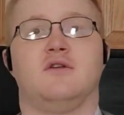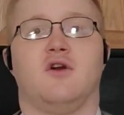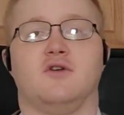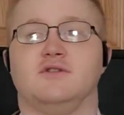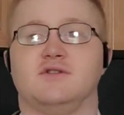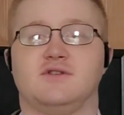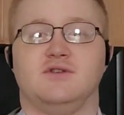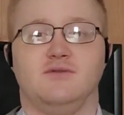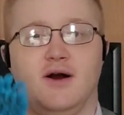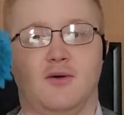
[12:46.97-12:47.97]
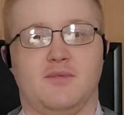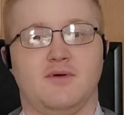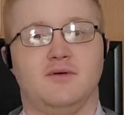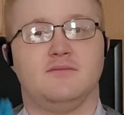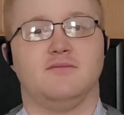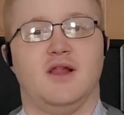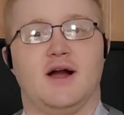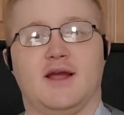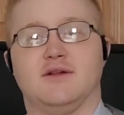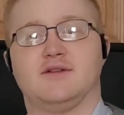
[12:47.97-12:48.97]
curtains to help
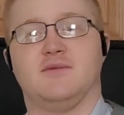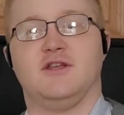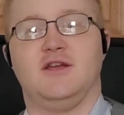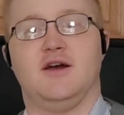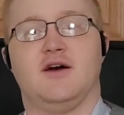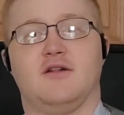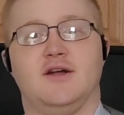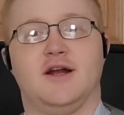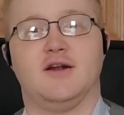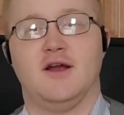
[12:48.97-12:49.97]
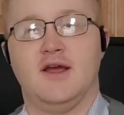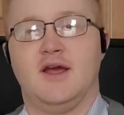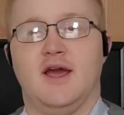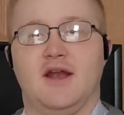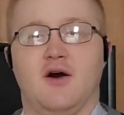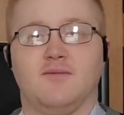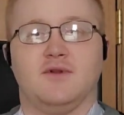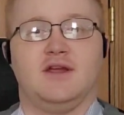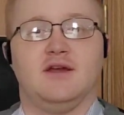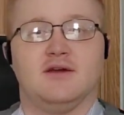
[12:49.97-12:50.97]
block out some of the glare, and
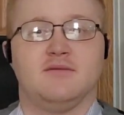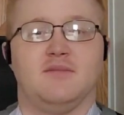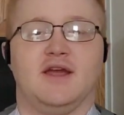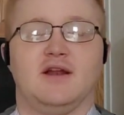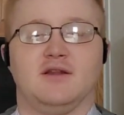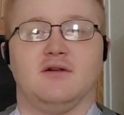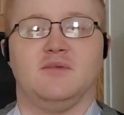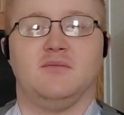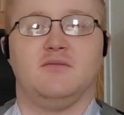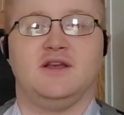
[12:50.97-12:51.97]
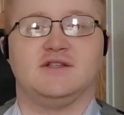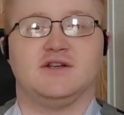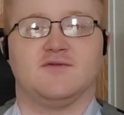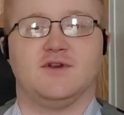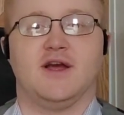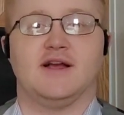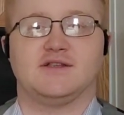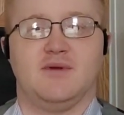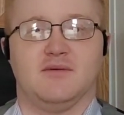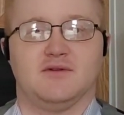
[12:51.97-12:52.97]
hopefully make it a little bit easier for you guys
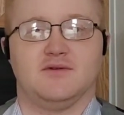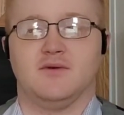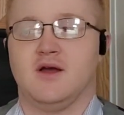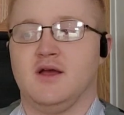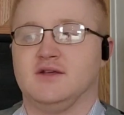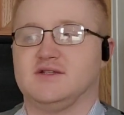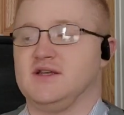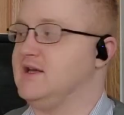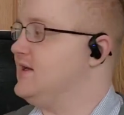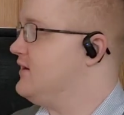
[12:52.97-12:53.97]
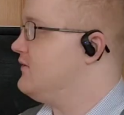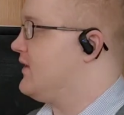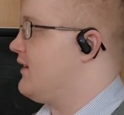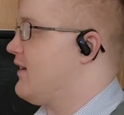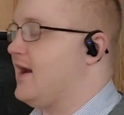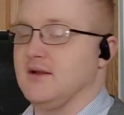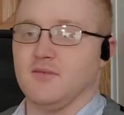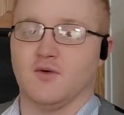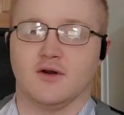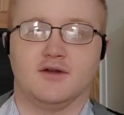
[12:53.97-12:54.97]
to be able to see what I write on the
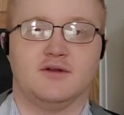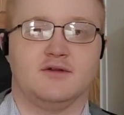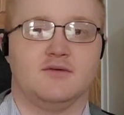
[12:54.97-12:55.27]
board